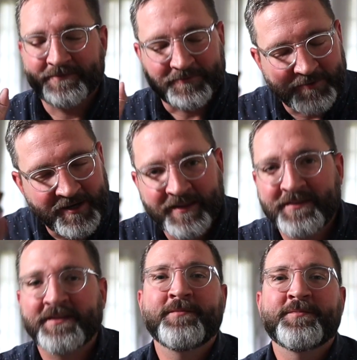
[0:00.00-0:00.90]
running
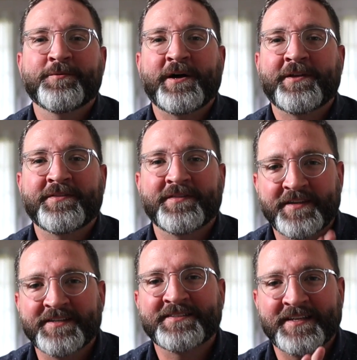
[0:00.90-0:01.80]
theme throughout
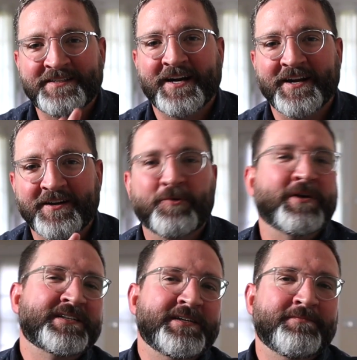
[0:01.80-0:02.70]
this entire
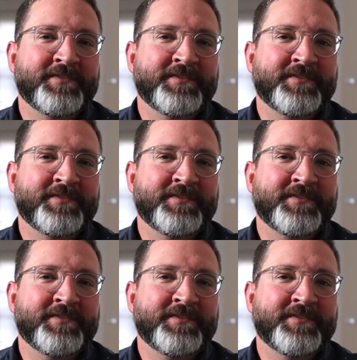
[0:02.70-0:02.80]
quick tip